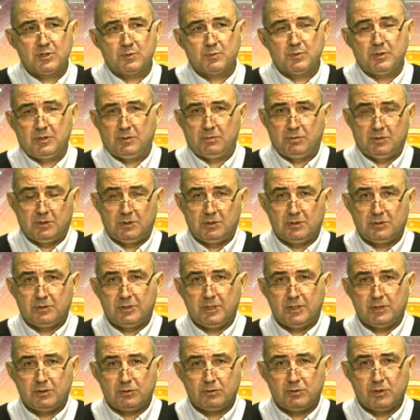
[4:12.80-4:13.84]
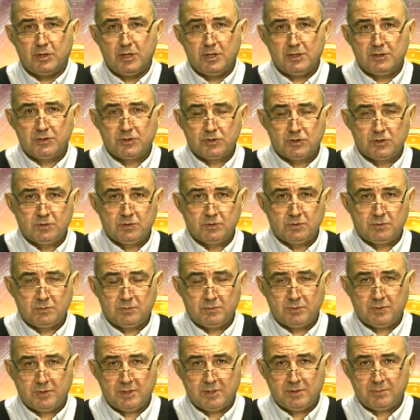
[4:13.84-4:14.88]
people, they're going
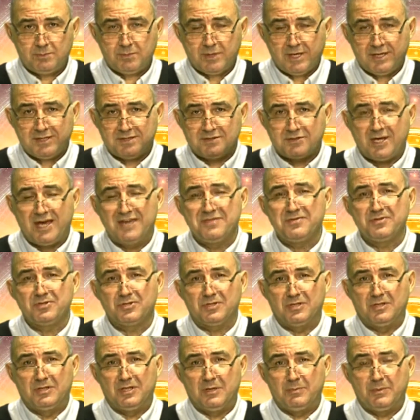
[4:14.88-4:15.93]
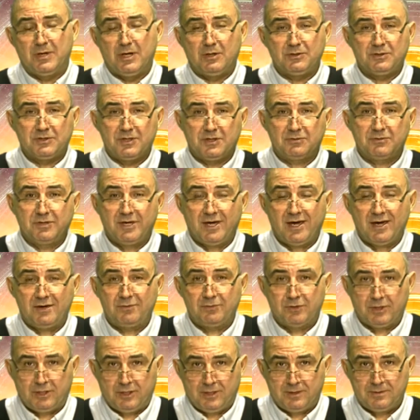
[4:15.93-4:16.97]
to pay attention about their
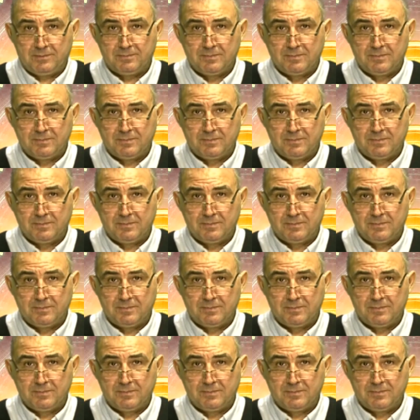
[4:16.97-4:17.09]
career.